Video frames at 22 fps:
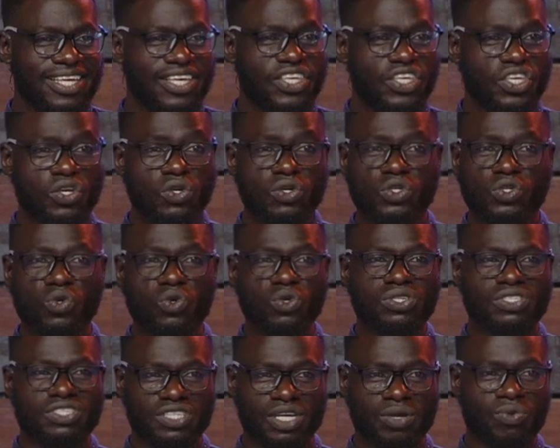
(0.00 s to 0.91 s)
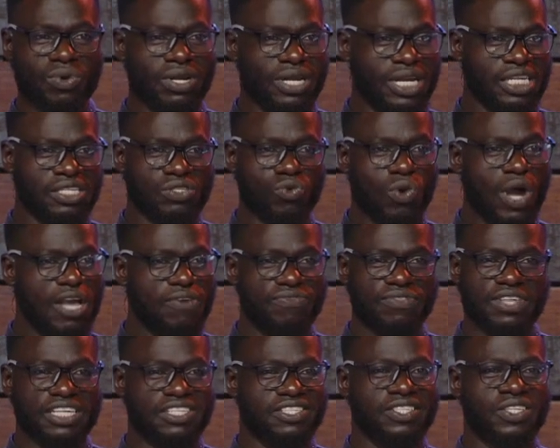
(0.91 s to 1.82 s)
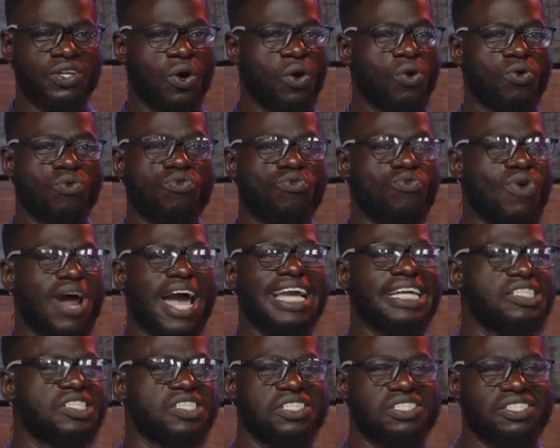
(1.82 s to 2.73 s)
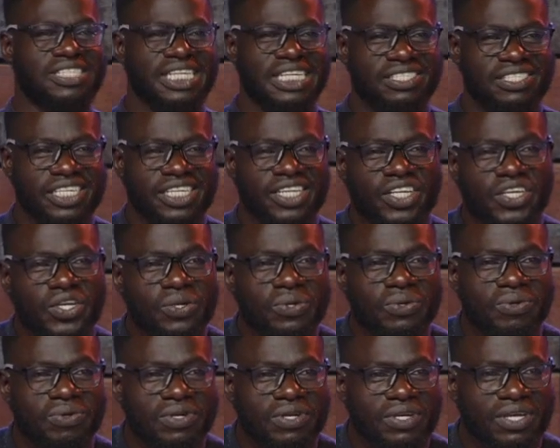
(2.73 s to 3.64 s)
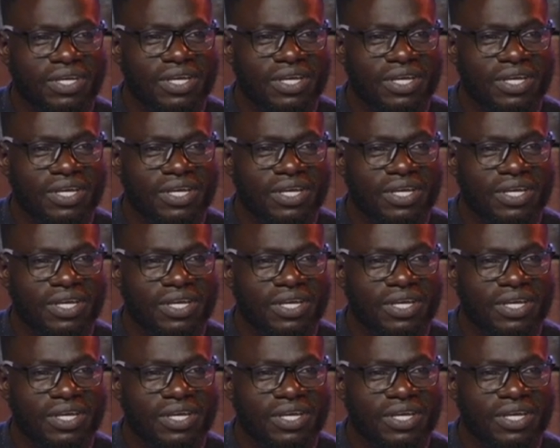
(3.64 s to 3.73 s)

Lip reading: You took someone else's wife, there's no righteousness in you.